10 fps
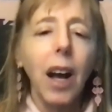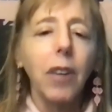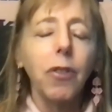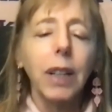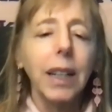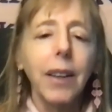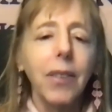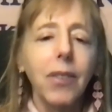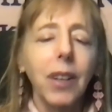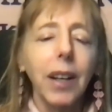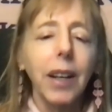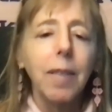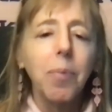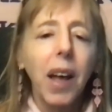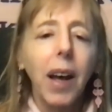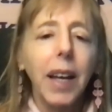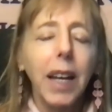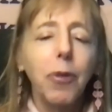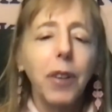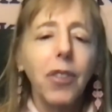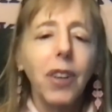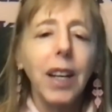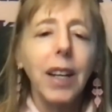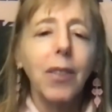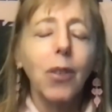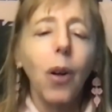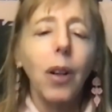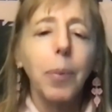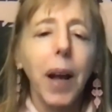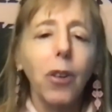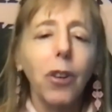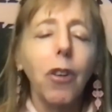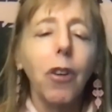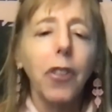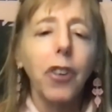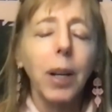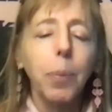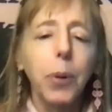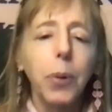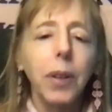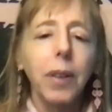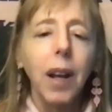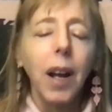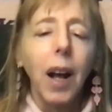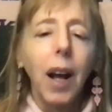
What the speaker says: unrealistic if indeed it's all about crushing Putin.